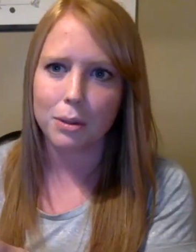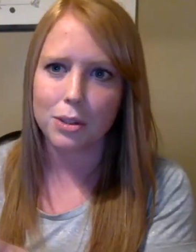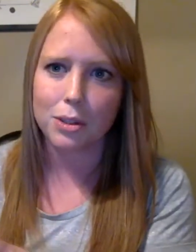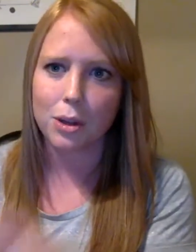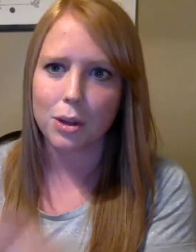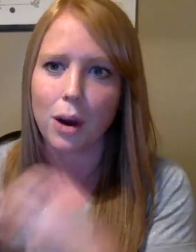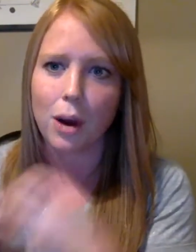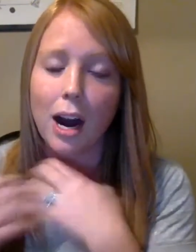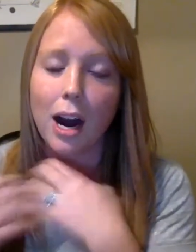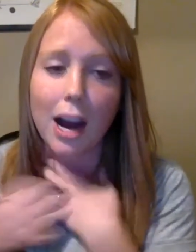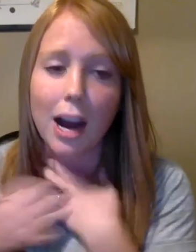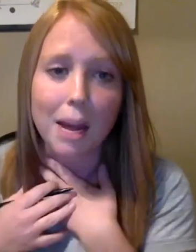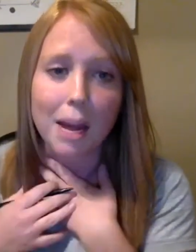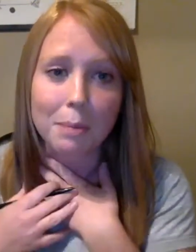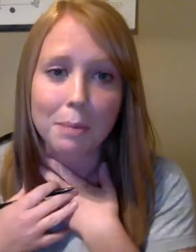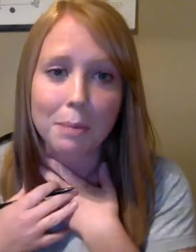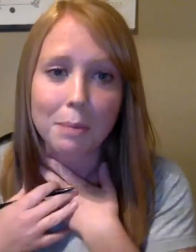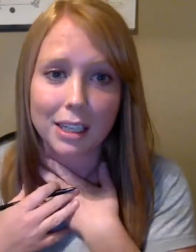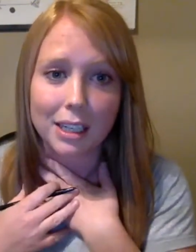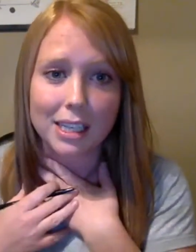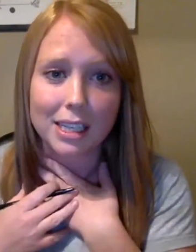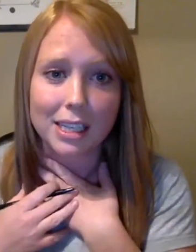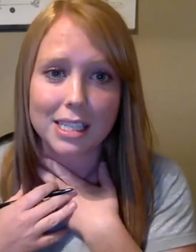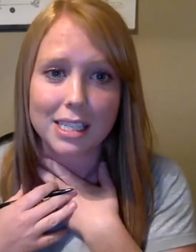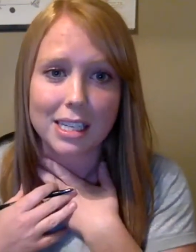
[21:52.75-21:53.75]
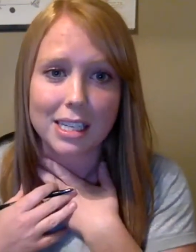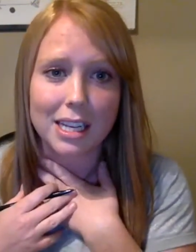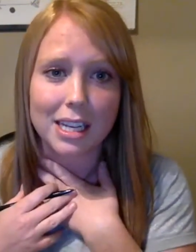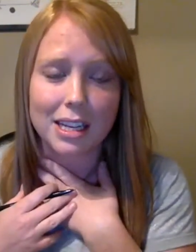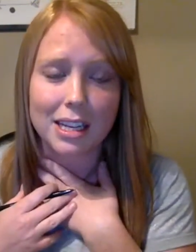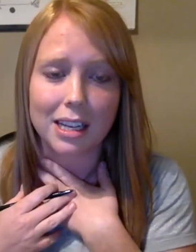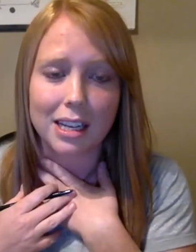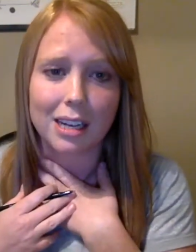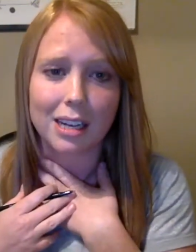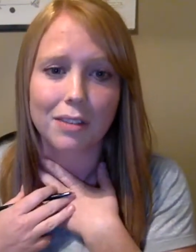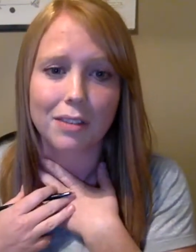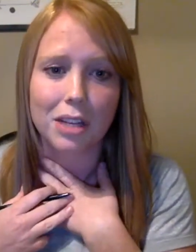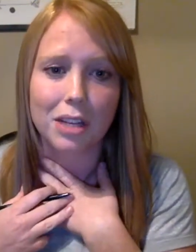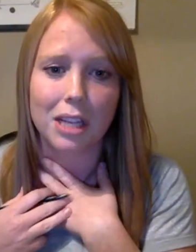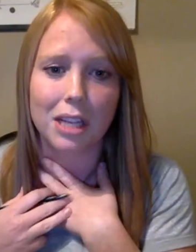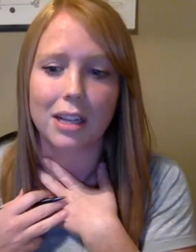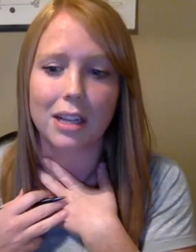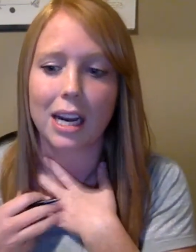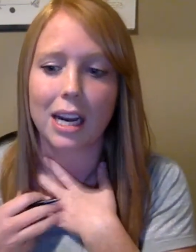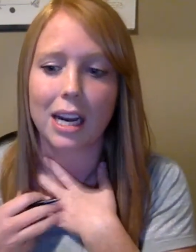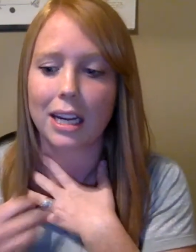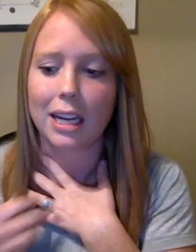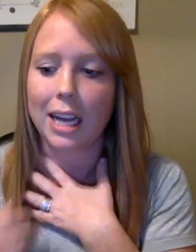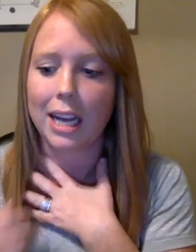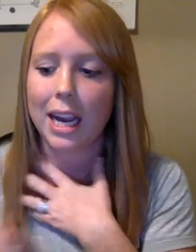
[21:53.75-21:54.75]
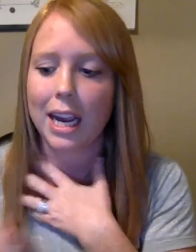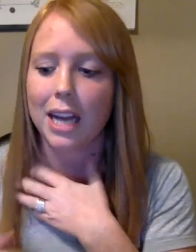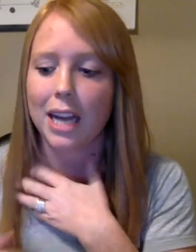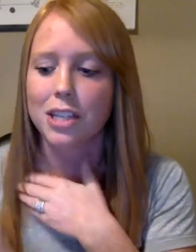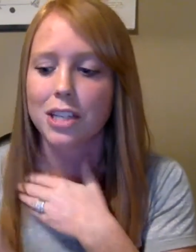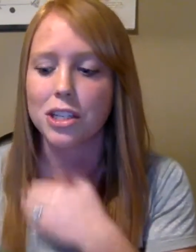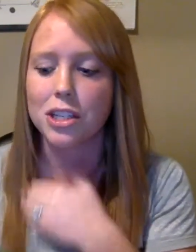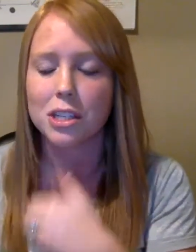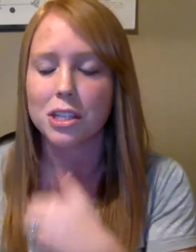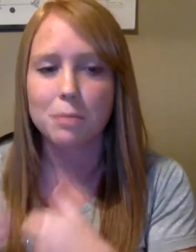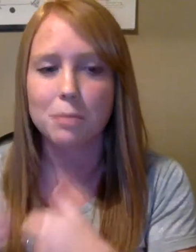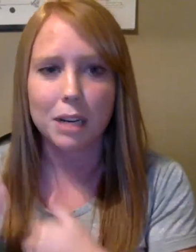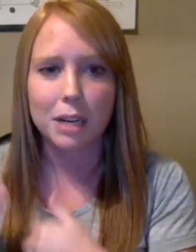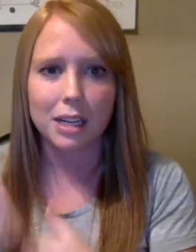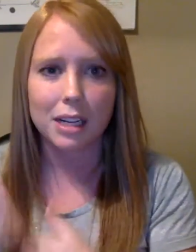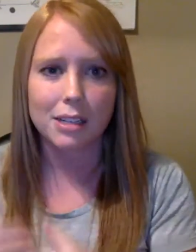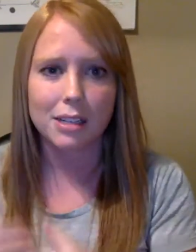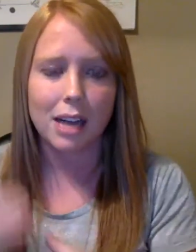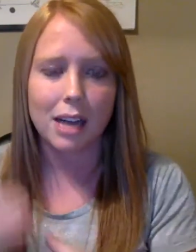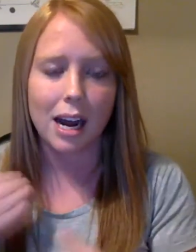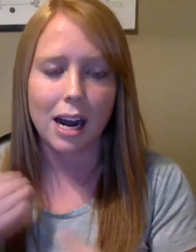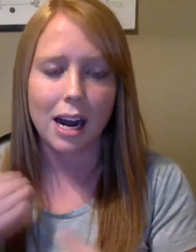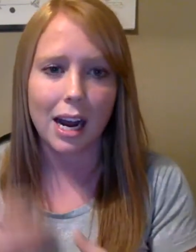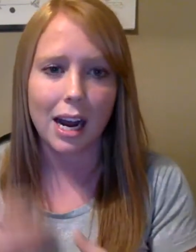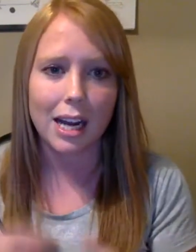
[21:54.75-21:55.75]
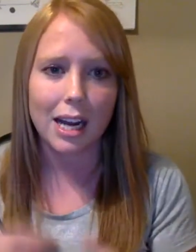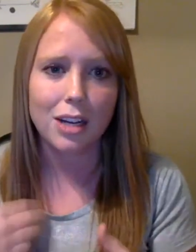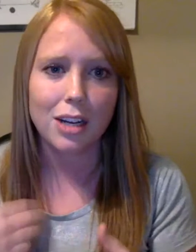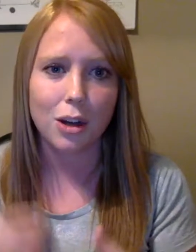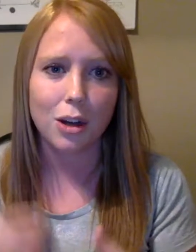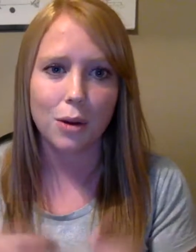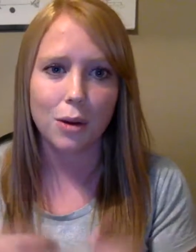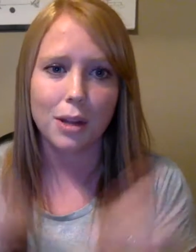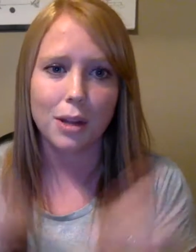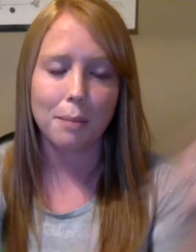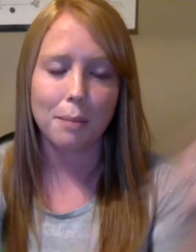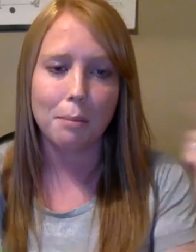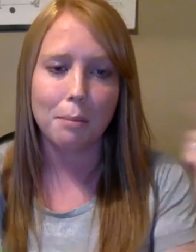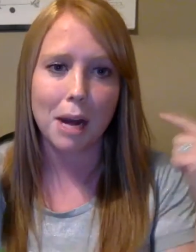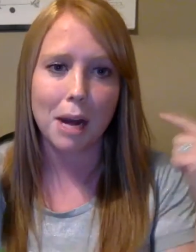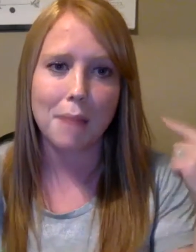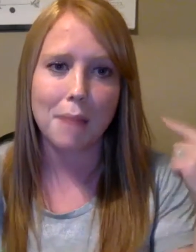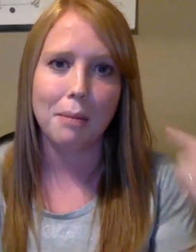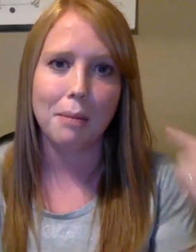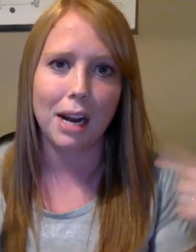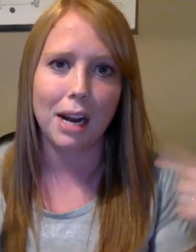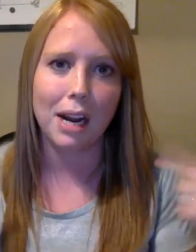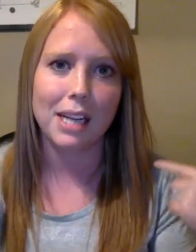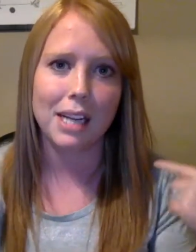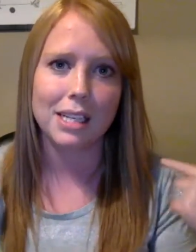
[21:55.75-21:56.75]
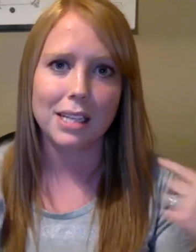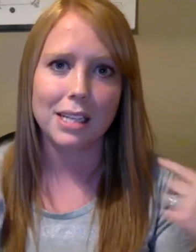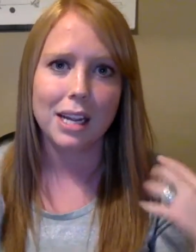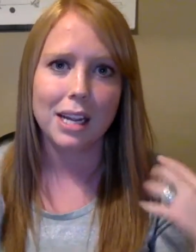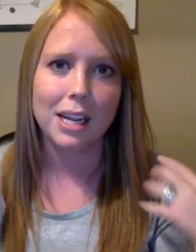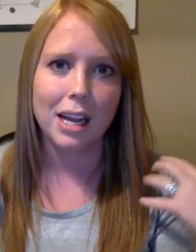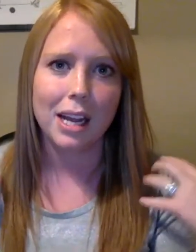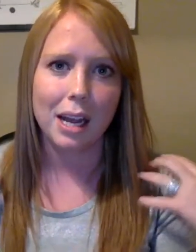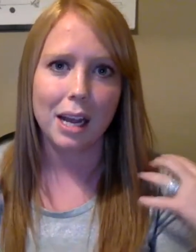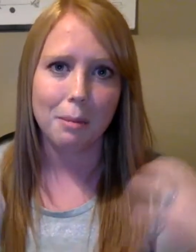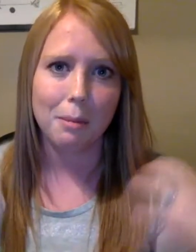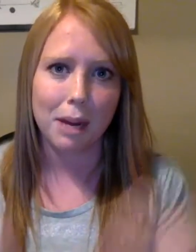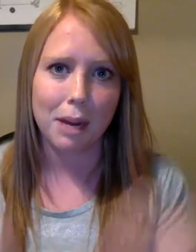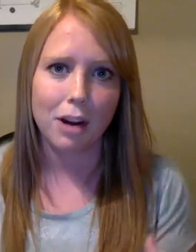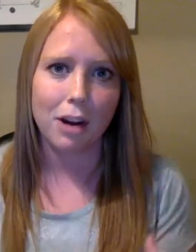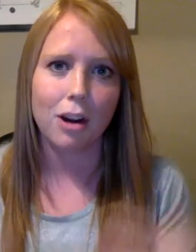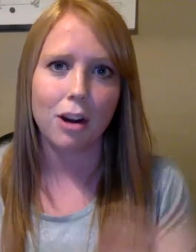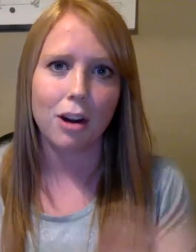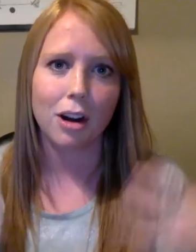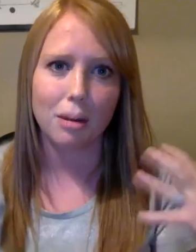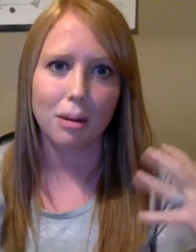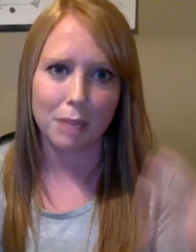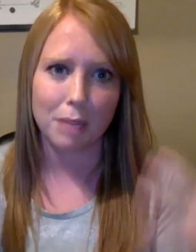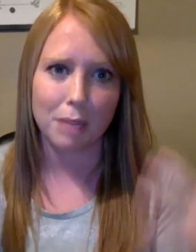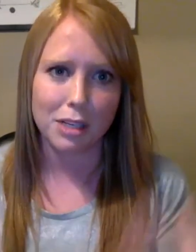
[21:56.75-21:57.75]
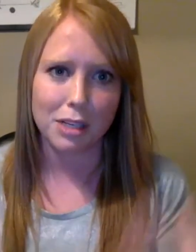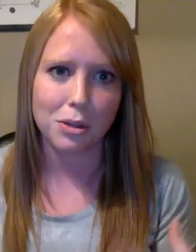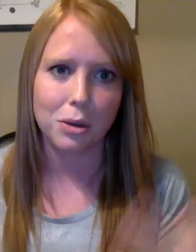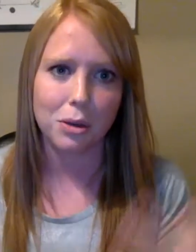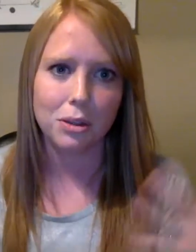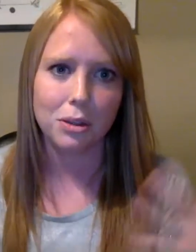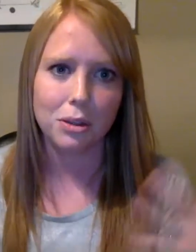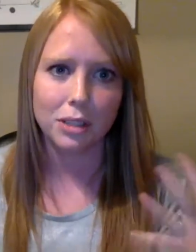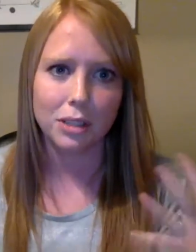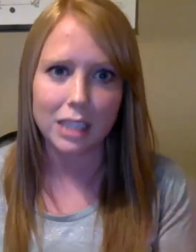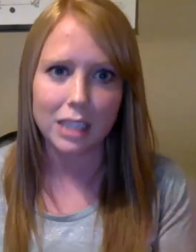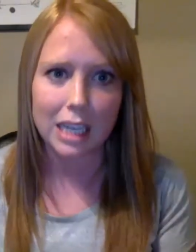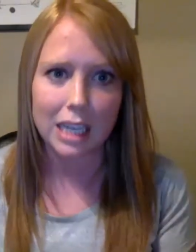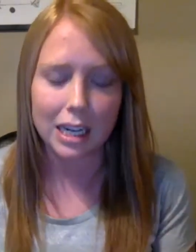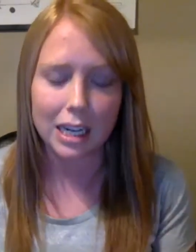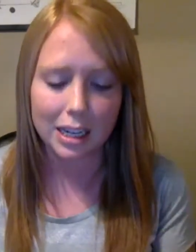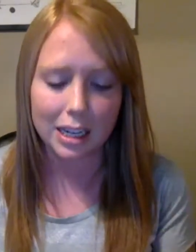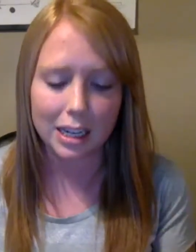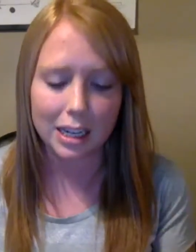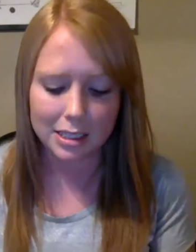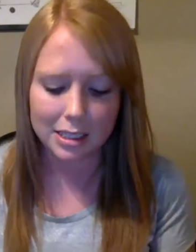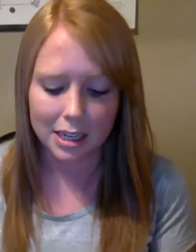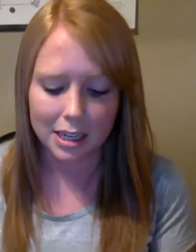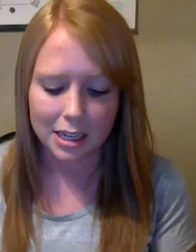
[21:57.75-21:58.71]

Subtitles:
So I plug into anything and everything that I can just because I know that my mind and my heart and my soul need it.